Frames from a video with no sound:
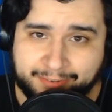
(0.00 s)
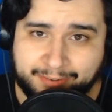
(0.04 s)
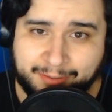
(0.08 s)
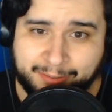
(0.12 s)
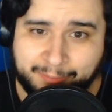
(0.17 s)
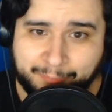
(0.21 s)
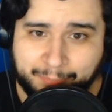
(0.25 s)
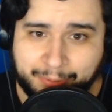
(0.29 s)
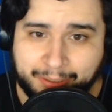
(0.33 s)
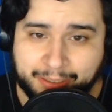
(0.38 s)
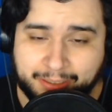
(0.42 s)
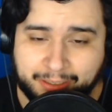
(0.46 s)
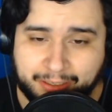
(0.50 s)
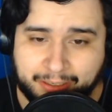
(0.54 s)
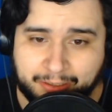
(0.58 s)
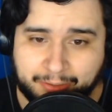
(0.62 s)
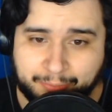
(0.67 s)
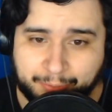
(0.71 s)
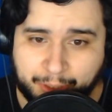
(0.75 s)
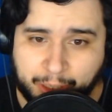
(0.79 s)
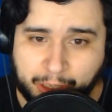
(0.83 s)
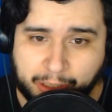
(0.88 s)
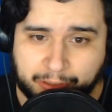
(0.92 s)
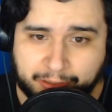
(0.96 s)
But
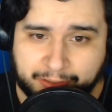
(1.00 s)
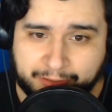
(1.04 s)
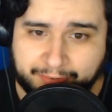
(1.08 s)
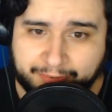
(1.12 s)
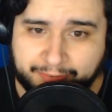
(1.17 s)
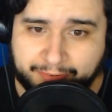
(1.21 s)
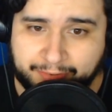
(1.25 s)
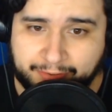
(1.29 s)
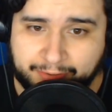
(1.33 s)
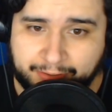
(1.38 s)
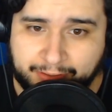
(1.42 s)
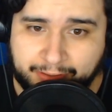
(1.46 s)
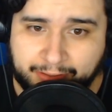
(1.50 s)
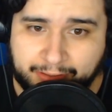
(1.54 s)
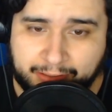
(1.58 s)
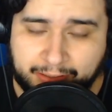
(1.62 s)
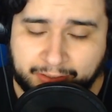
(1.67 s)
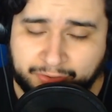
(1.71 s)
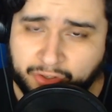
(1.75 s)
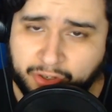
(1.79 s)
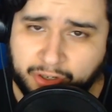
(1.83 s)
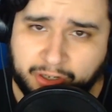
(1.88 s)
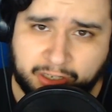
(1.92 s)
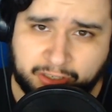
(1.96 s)
regardless, that's all I
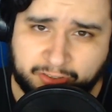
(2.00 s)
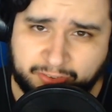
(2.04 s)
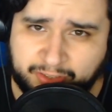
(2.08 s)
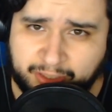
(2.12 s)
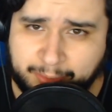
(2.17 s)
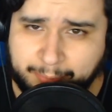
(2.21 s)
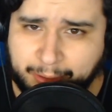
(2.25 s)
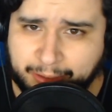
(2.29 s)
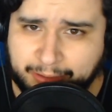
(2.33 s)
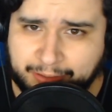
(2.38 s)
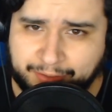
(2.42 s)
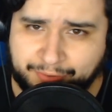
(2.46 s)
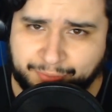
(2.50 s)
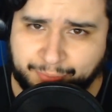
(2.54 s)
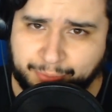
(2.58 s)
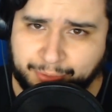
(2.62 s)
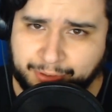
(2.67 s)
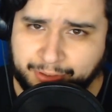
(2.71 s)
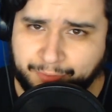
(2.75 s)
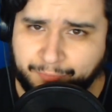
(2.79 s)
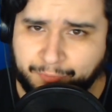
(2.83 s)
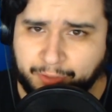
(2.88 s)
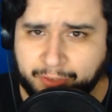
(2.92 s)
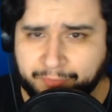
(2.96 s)
got to say about this one. If
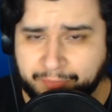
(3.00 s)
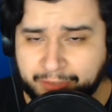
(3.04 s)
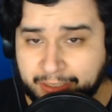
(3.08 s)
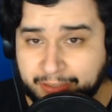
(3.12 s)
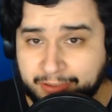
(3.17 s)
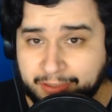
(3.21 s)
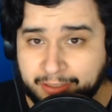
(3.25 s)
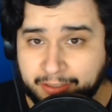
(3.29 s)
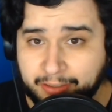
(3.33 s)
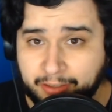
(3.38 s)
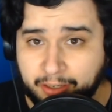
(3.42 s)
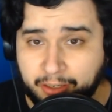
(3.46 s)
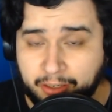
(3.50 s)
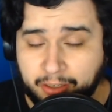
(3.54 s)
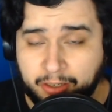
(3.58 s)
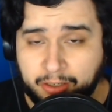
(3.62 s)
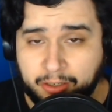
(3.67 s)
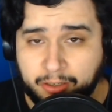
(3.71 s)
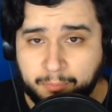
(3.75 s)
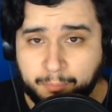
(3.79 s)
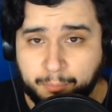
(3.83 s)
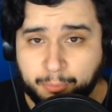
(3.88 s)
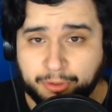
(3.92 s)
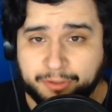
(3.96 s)
you have anything
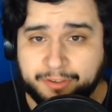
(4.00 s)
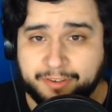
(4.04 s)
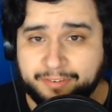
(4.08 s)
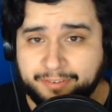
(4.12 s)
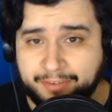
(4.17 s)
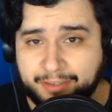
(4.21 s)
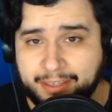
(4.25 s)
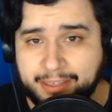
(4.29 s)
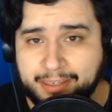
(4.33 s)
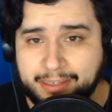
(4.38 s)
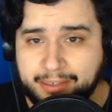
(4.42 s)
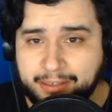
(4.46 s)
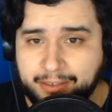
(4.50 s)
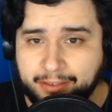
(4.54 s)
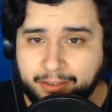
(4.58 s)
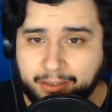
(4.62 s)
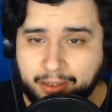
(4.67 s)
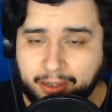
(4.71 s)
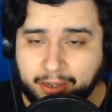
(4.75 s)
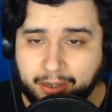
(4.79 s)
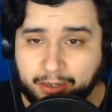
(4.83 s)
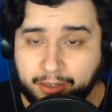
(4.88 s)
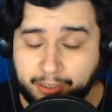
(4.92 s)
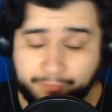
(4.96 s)
more to say,
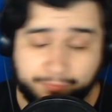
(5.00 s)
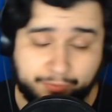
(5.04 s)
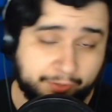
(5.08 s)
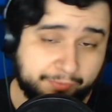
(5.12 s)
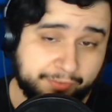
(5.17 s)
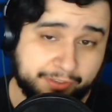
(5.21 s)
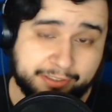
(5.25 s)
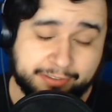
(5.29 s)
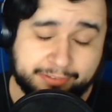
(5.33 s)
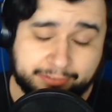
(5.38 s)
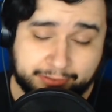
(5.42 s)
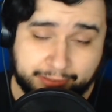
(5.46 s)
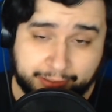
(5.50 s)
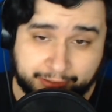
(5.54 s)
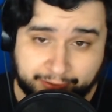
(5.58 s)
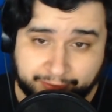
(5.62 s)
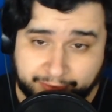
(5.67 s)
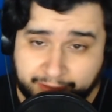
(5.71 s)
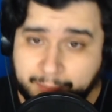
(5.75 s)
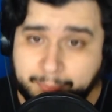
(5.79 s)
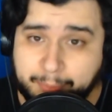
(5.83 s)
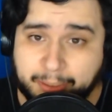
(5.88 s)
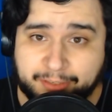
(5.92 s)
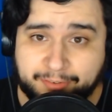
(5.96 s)
if you have anything to say
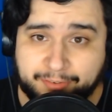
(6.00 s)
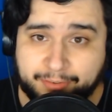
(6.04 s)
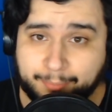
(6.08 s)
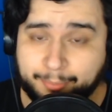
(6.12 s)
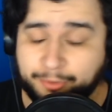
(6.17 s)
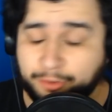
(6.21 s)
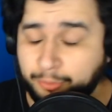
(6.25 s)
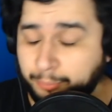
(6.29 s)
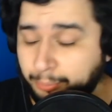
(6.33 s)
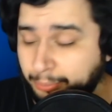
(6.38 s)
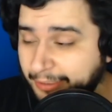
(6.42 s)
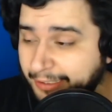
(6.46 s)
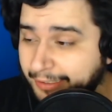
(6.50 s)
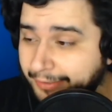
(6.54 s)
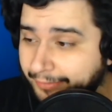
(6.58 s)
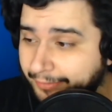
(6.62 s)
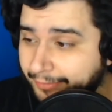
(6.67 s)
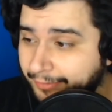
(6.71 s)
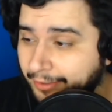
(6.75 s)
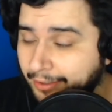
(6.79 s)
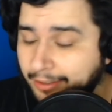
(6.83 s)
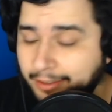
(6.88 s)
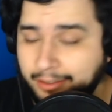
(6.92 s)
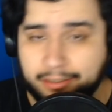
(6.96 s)
about this episode, please
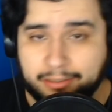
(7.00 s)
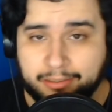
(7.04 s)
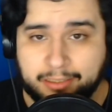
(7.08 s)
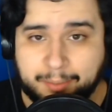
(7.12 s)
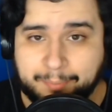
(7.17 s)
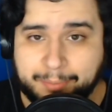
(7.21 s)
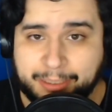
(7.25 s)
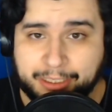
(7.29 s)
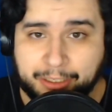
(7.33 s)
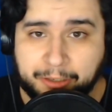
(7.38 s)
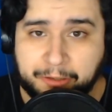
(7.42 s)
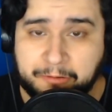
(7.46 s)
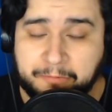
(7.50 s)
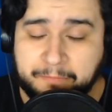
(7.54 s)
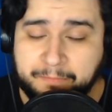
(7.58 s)
let me know.